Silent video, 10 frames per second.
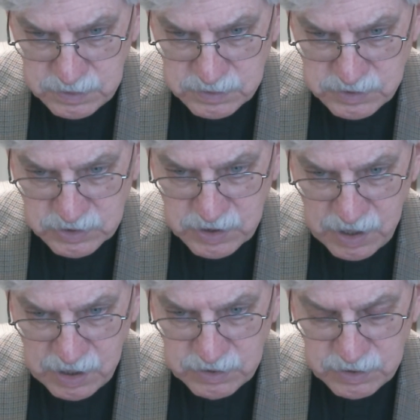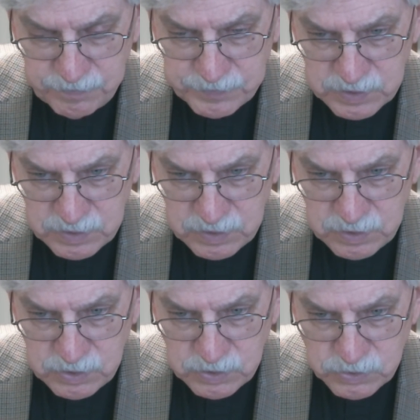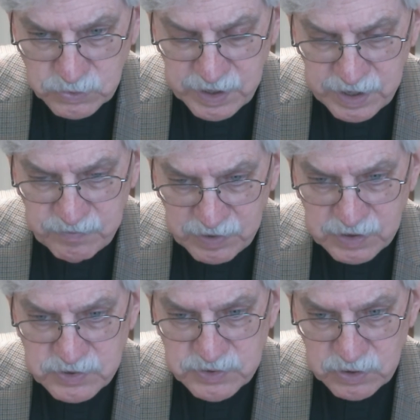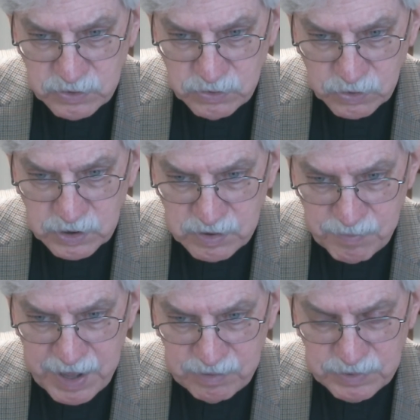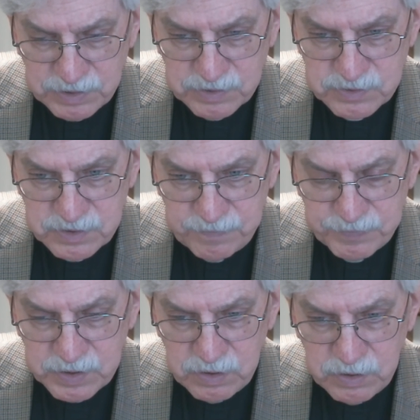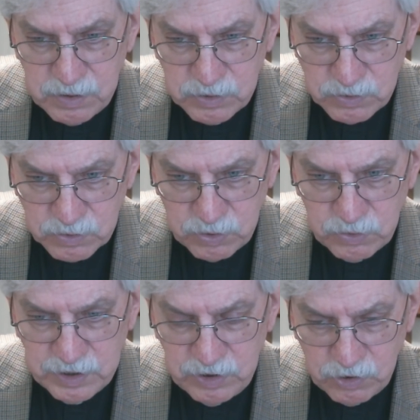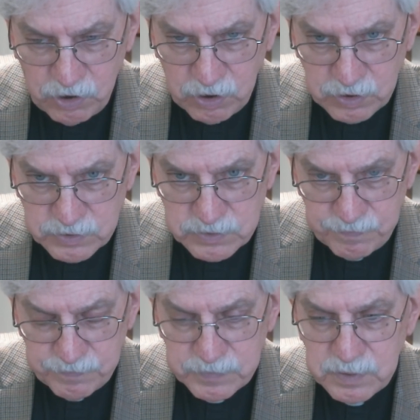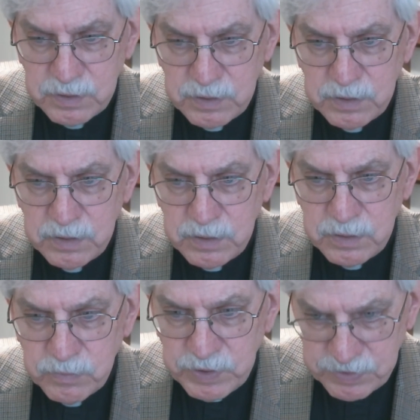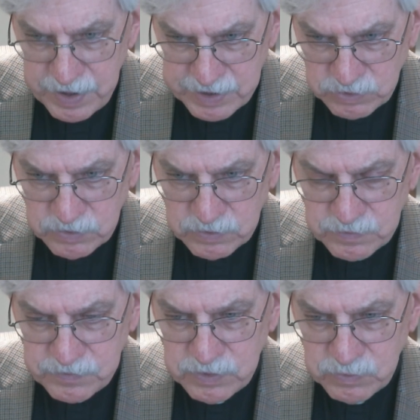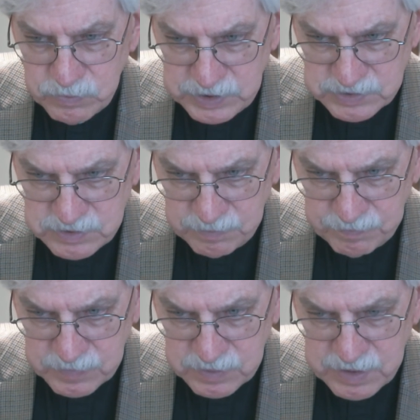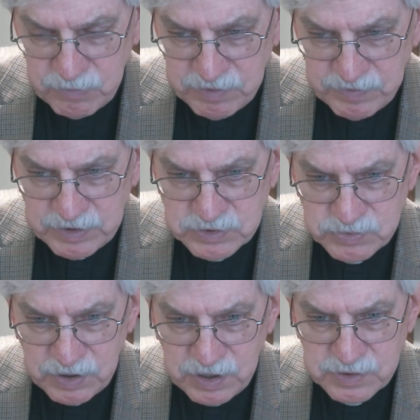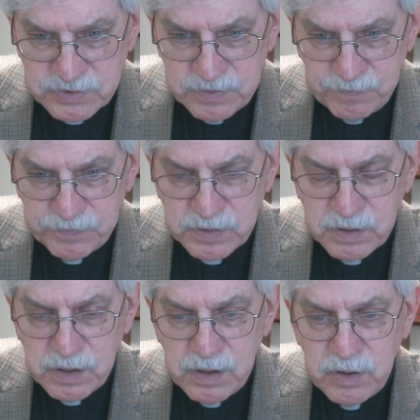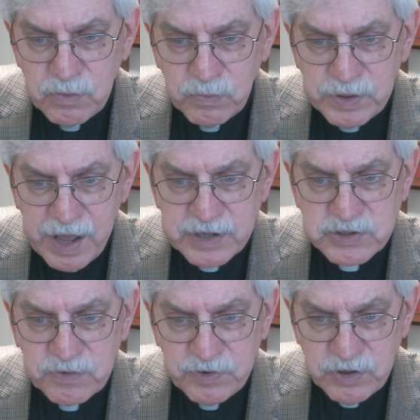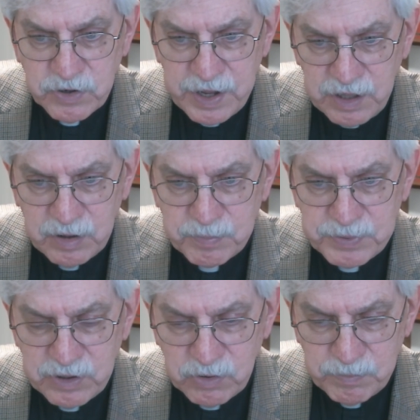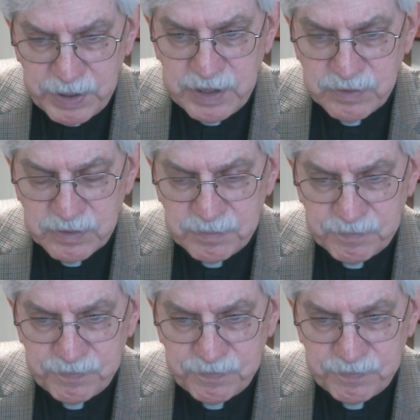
Dear God, You gave us Your commandments, Your holy laws. We thank You for the wisdom they reveal to us. We ask for Your help in obeying them.